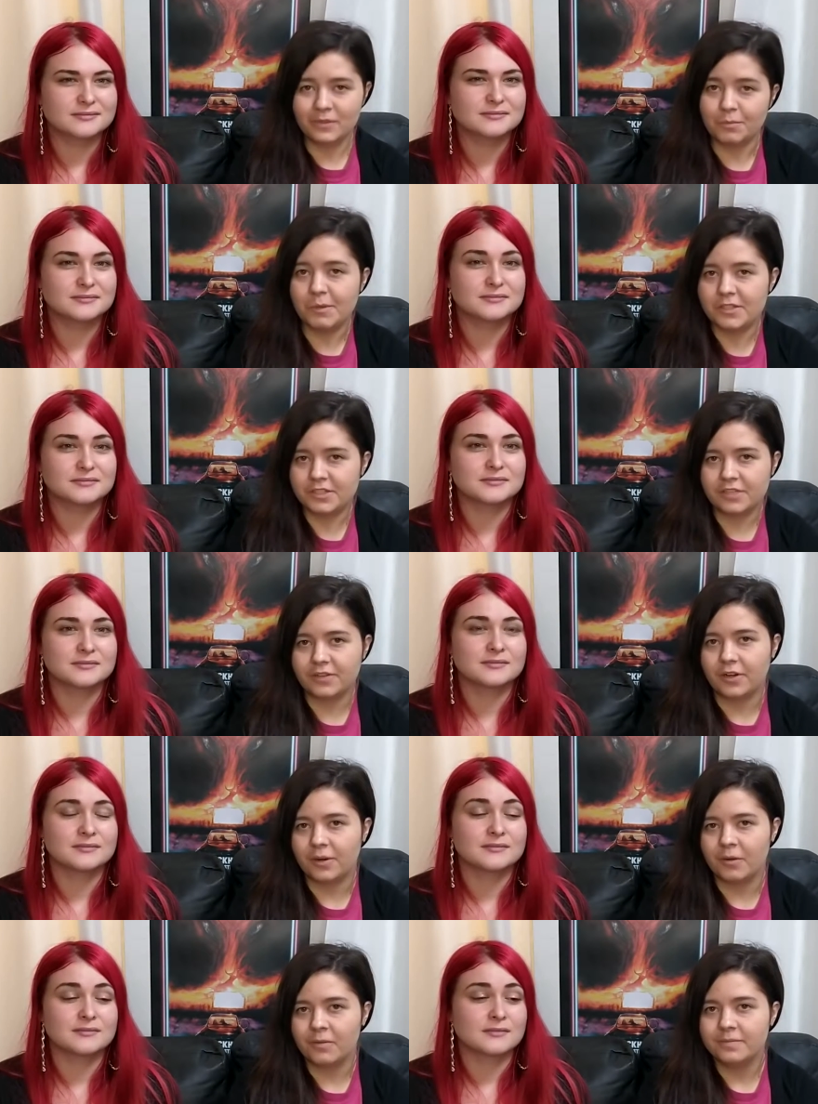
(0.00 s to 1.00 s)
Speaker 1: to Bitches of
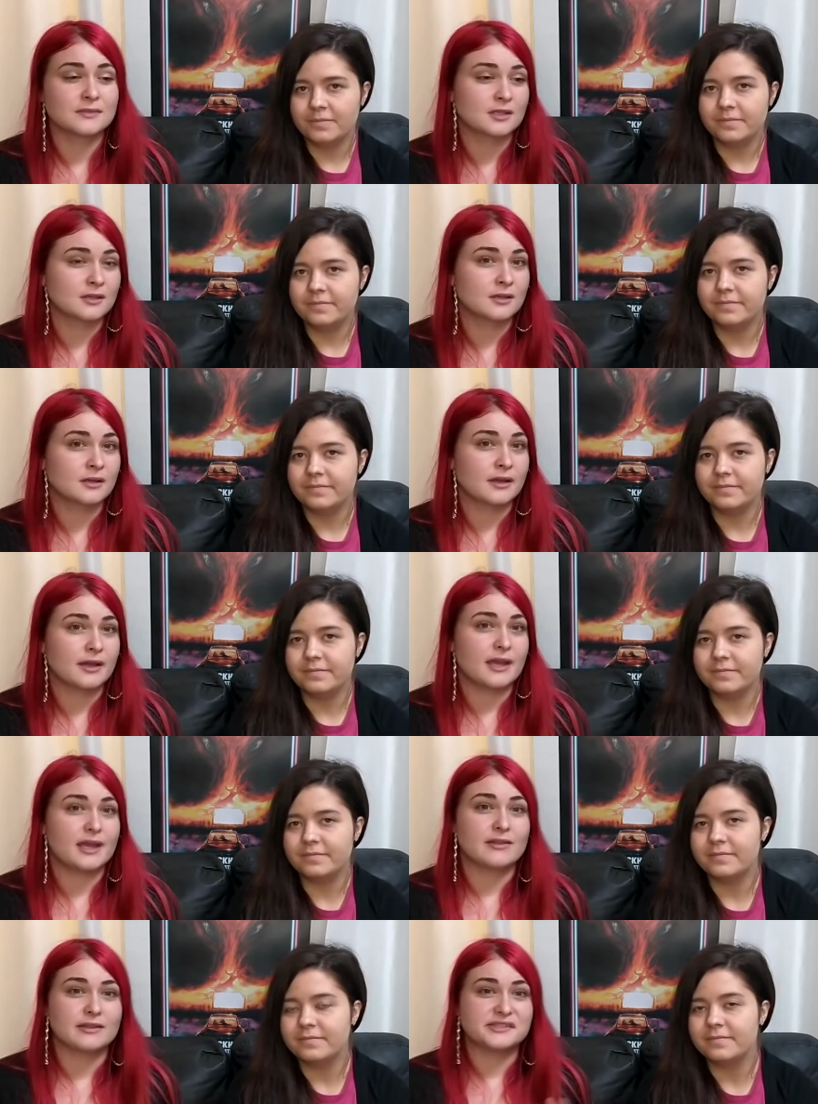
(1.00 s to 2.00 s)
Horror.
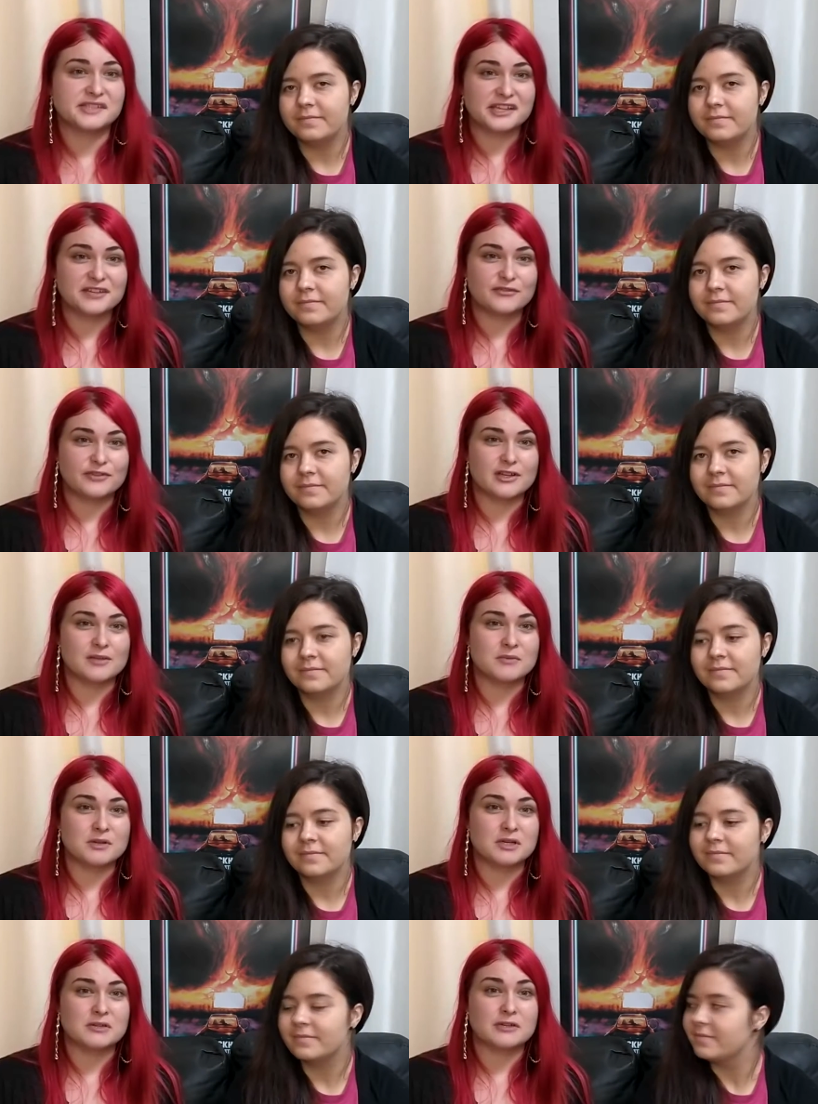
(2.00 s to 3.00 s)
And the second film
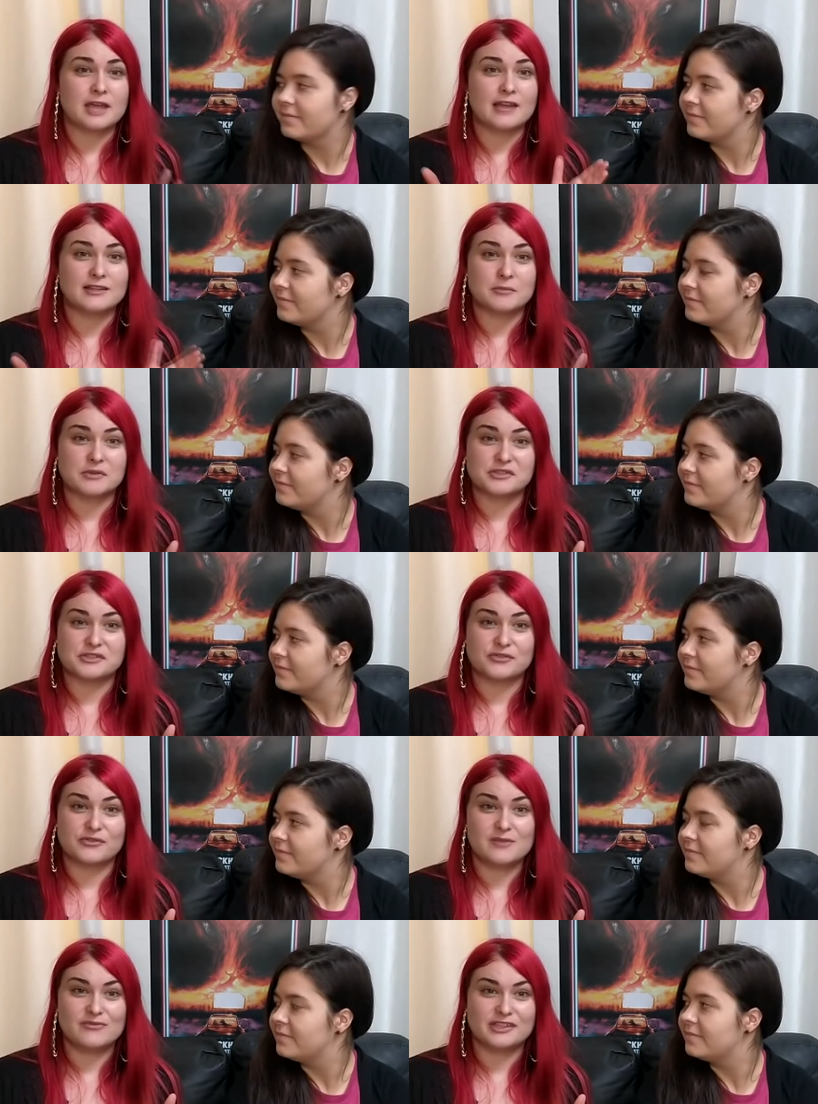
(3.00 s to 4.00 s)
uh, at the Monsters of
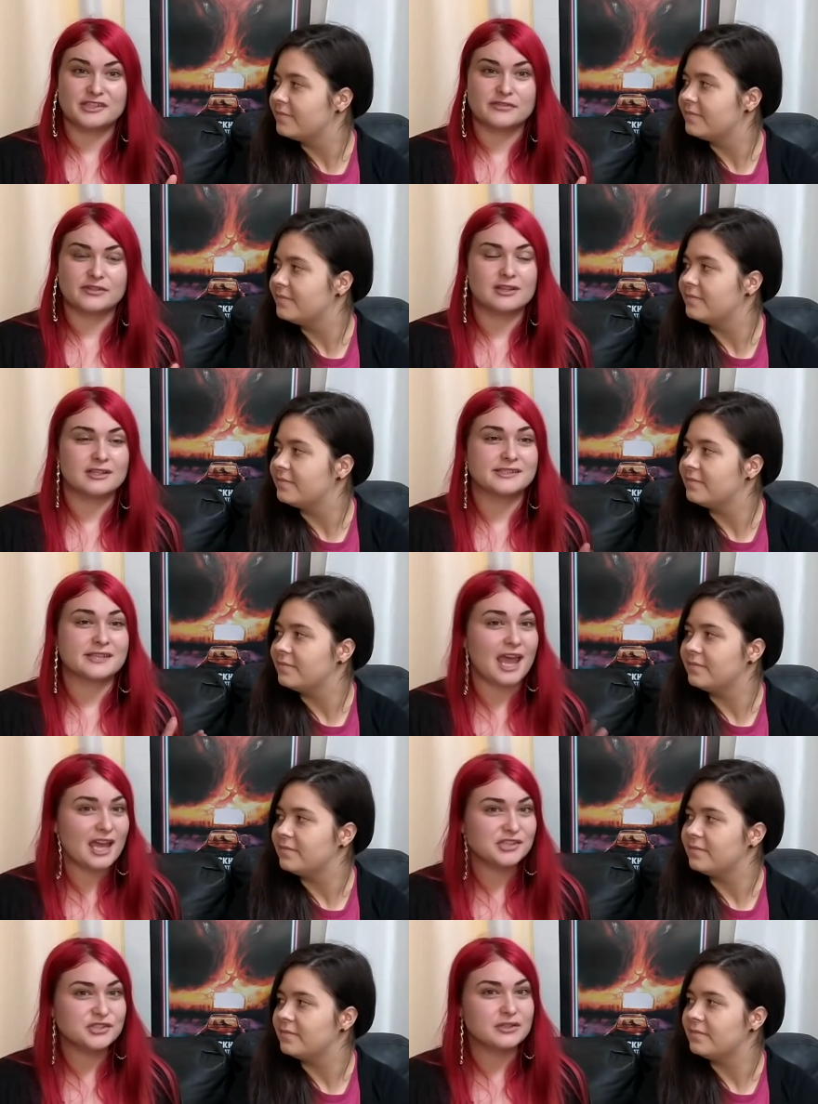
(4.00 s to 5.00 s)
Film Festival is
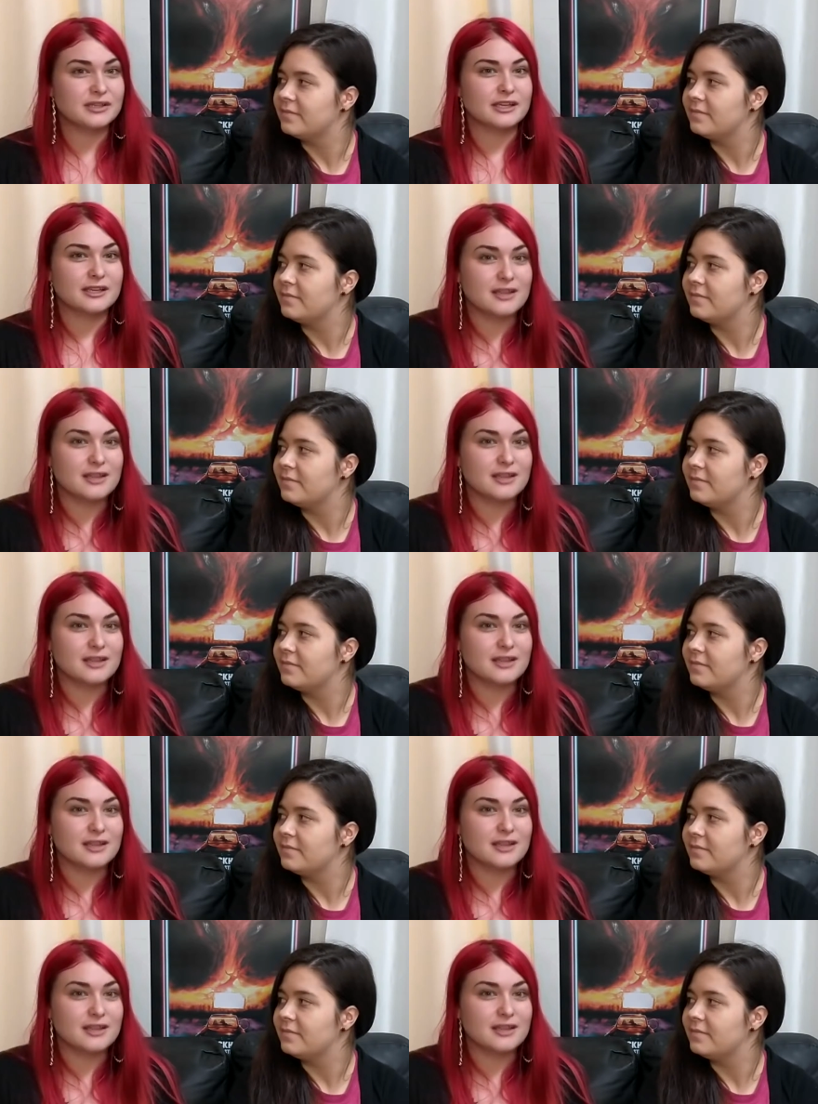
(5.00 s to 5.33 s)
actually